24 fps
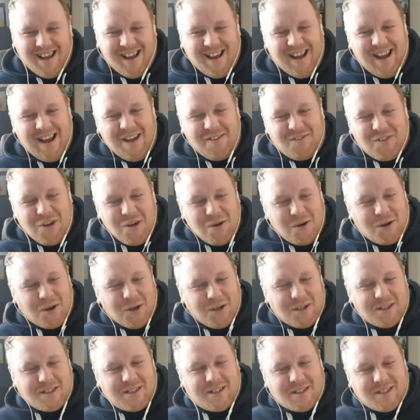If you
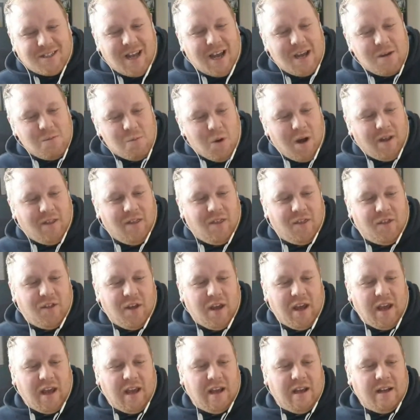could say one
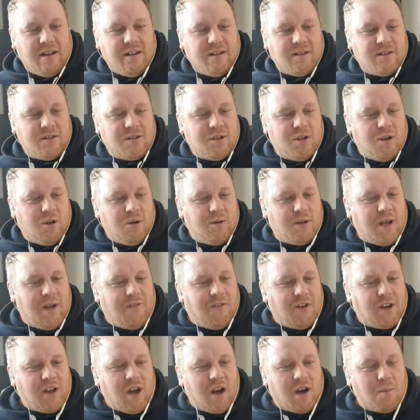thing
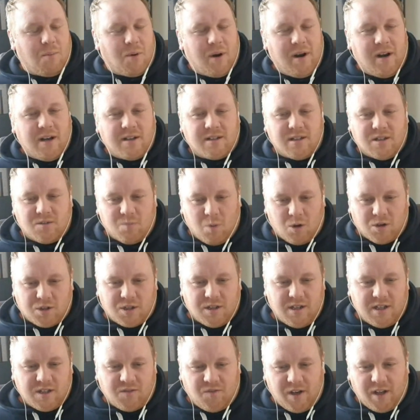if a young apprentice is
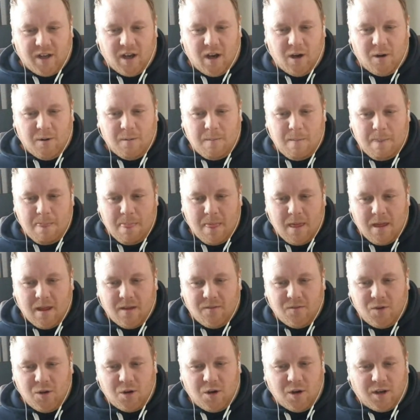watching this video, if
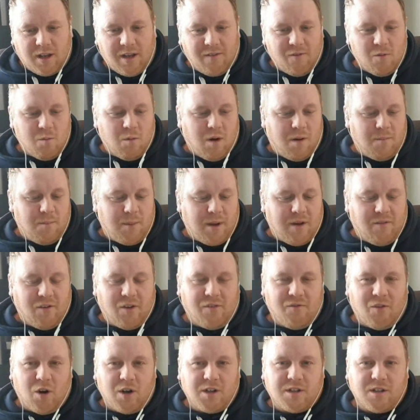you could give them one bit of
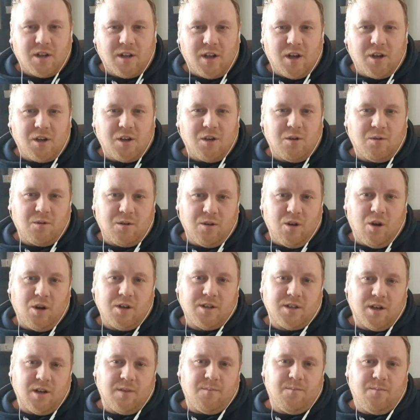advice, I know you'd like
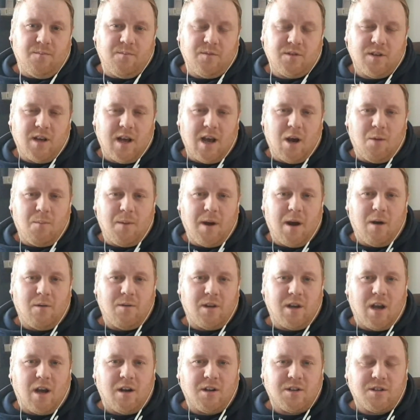to help out
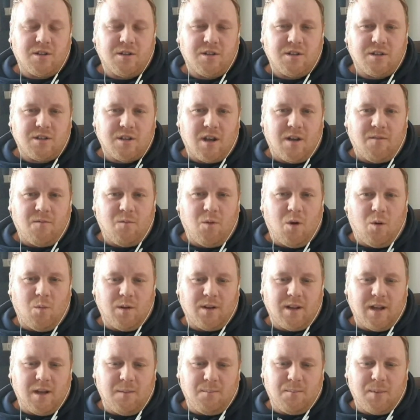the youngsters and stuff, what
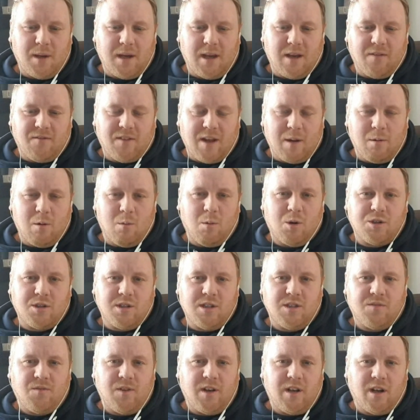would it be if they were watching
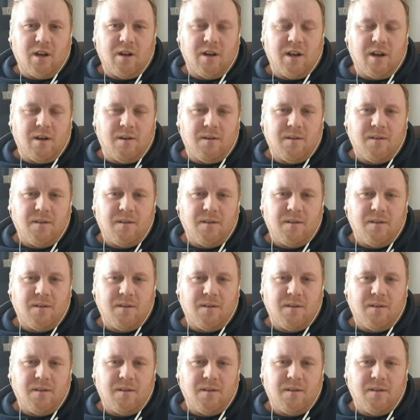this video now?